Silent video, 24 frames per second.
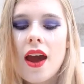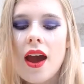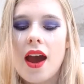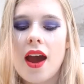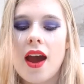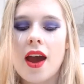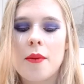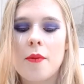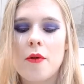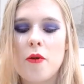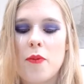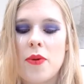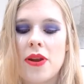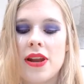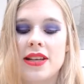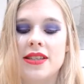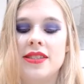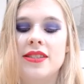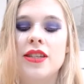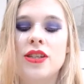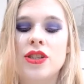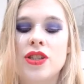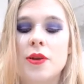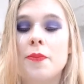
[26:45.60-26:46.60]
I've been
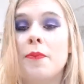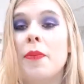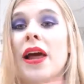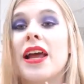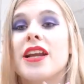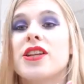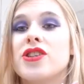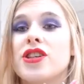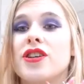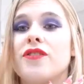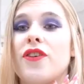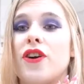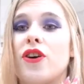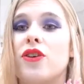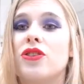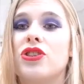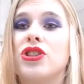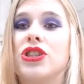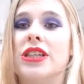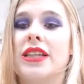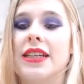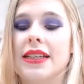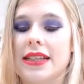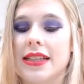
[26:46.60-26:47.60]
listening to Black Tree
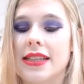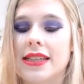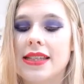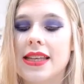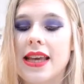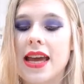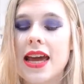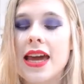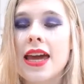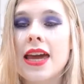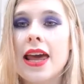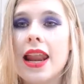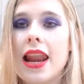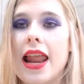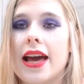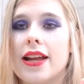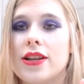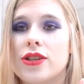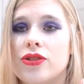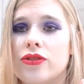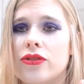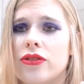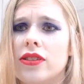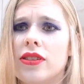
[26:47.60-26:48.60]
Vultures,
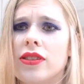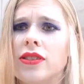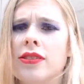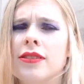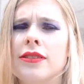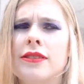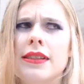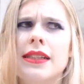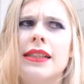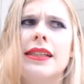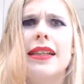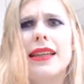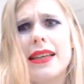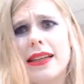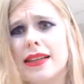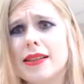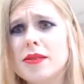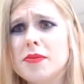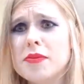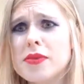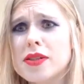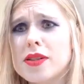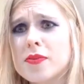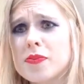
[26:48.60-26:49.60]
Collateral,
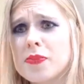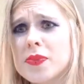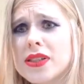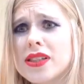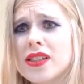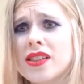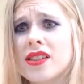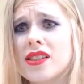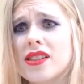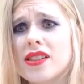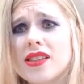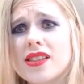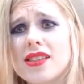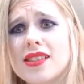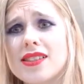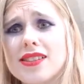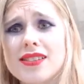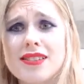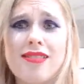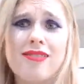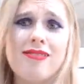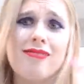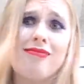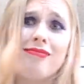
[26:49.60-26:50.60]
and McBusted,
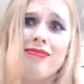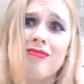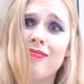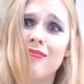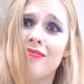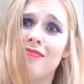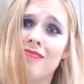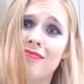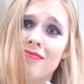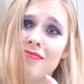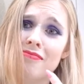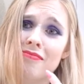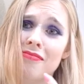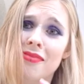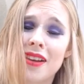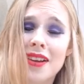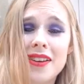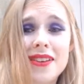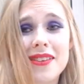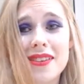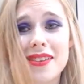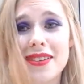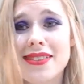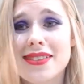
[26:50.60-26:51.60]

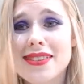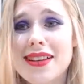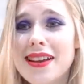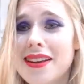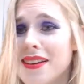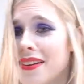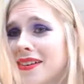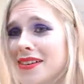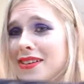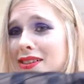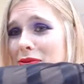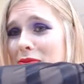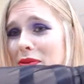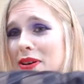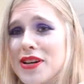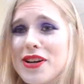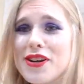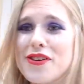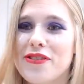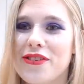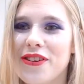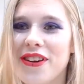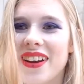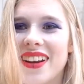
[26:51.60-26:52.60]
because I like to be
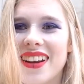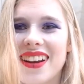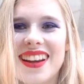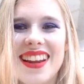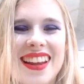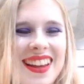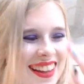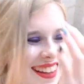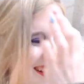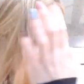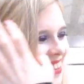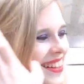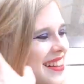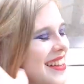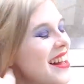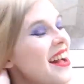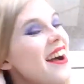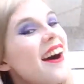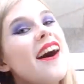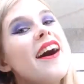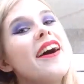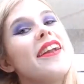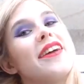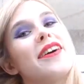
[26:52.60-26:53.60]
different.
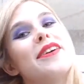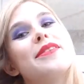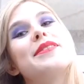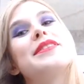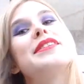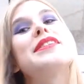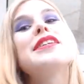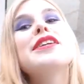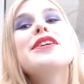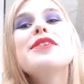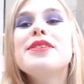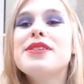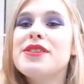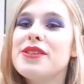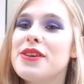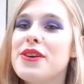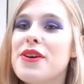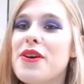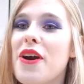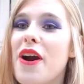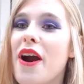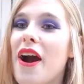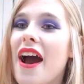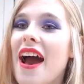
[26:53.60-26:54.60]
And I will see you
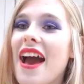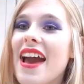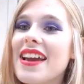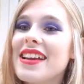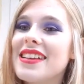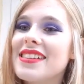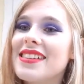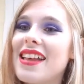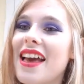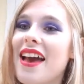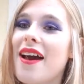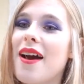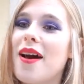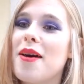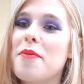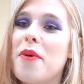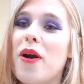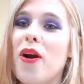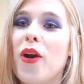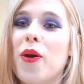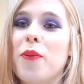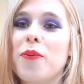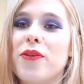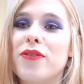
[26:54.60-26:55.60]
soon, guys. I
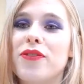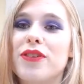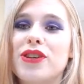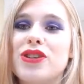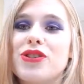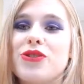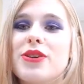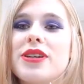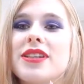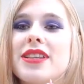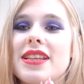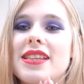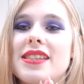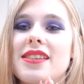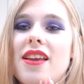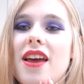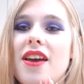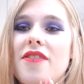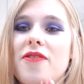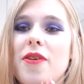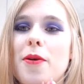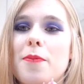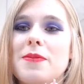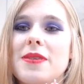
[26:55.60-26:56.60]
hope you've enjoyed this
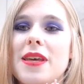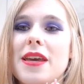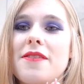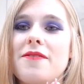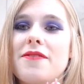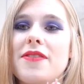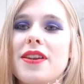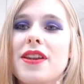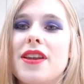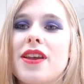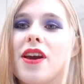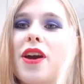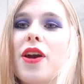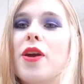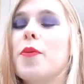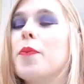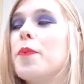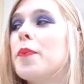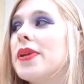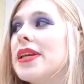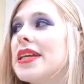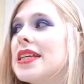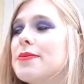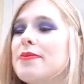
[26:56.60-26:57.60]
life update video.
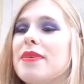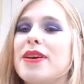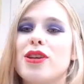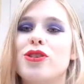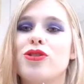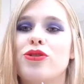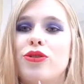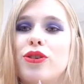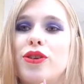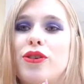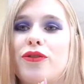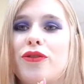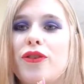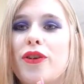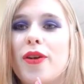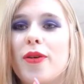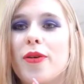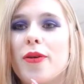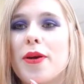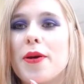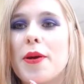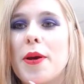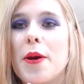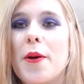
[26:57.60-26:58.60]
Please make sure you're
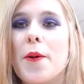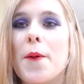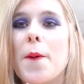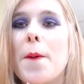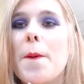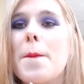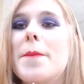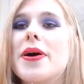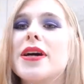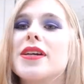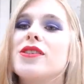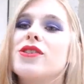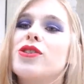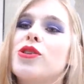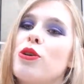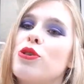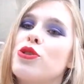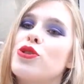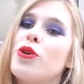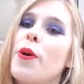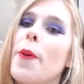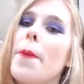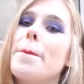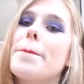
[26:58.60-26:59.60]
following all my
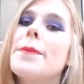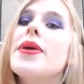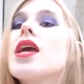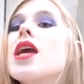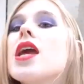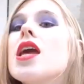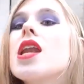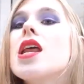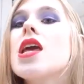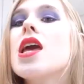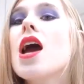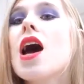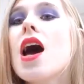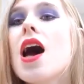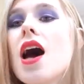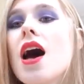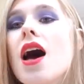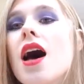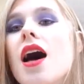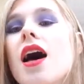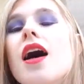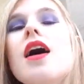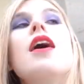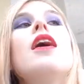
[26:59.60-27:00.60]
social
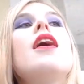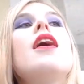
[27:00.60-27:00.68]
media.